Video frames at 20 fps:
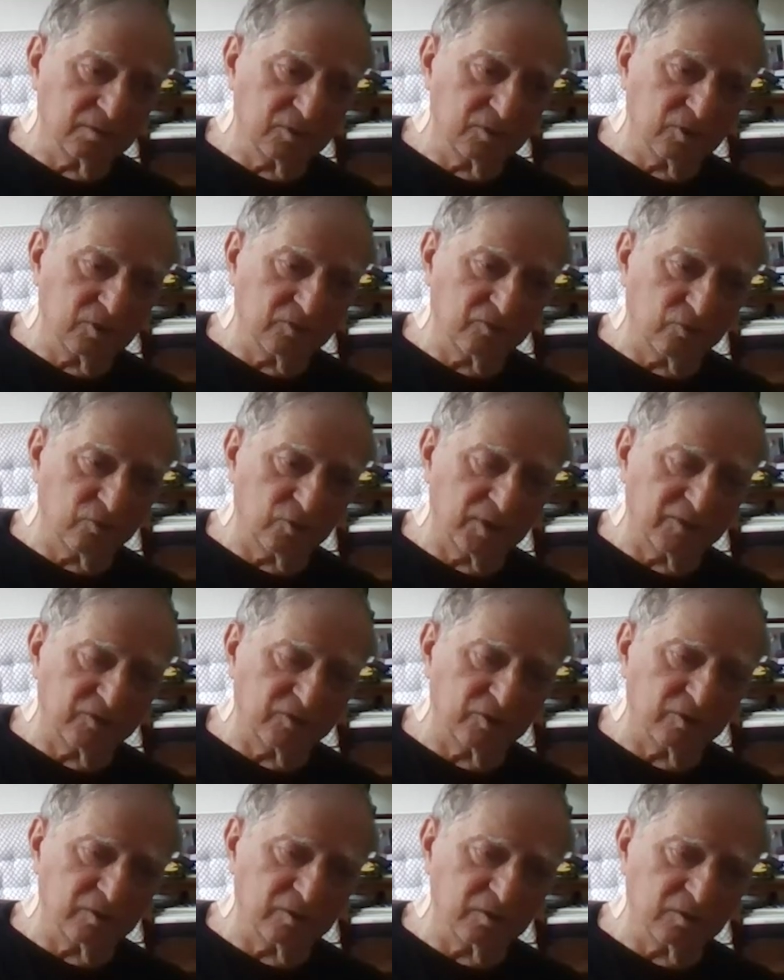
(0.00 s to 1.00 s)
took
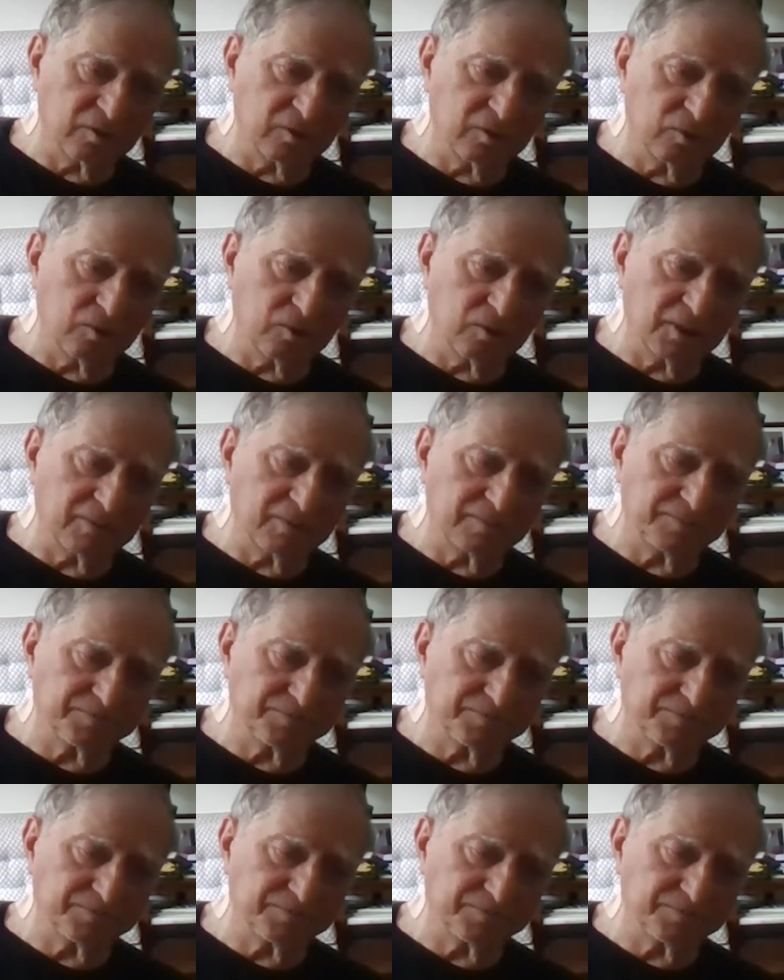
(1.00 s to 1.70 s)
forever to uh,